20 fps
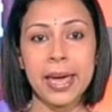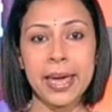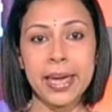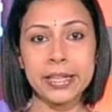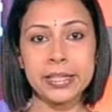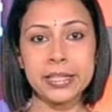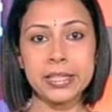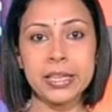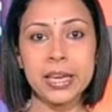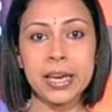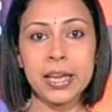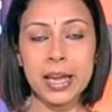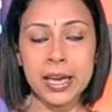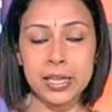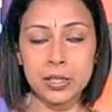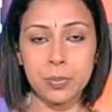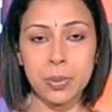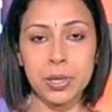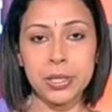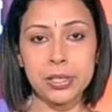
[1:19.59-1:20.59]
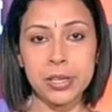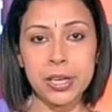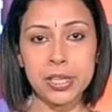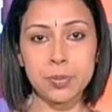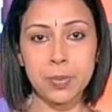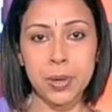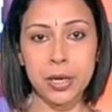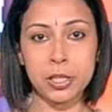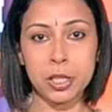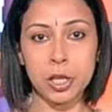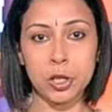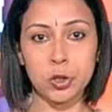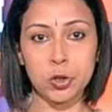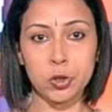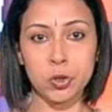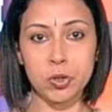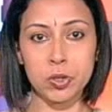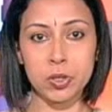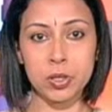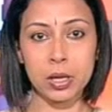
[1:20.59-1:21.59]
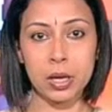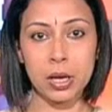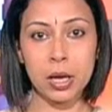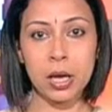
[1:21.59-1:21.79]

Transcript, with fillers: HCL has beaten expectations.